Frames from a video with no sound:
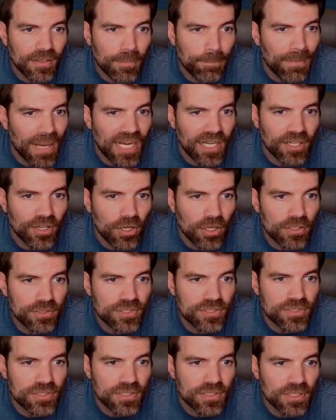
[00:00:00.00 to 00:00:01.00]
made an
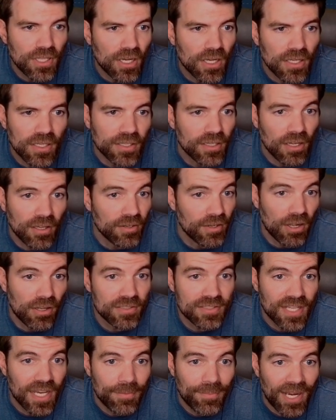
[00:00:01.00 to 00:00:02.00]

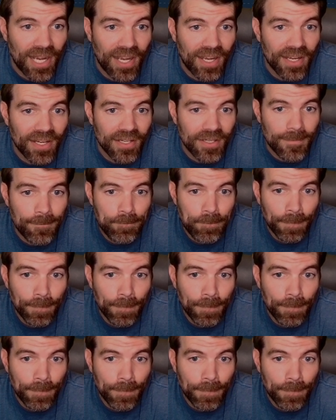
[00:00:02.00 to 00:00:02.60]
all-time high.